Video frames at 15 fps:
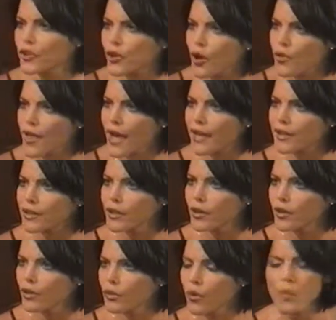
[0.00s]
you know that?
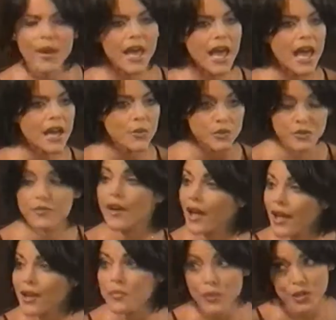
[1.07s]
What we had, it was
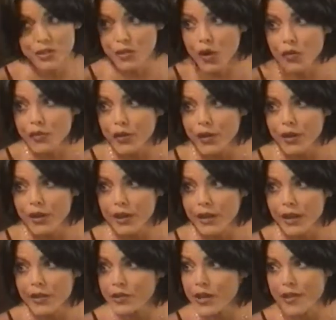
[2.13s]
fun, but it's over,
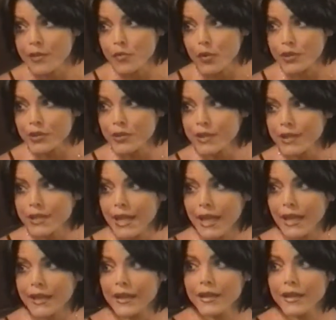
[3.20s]
and there's nothing more to it than that.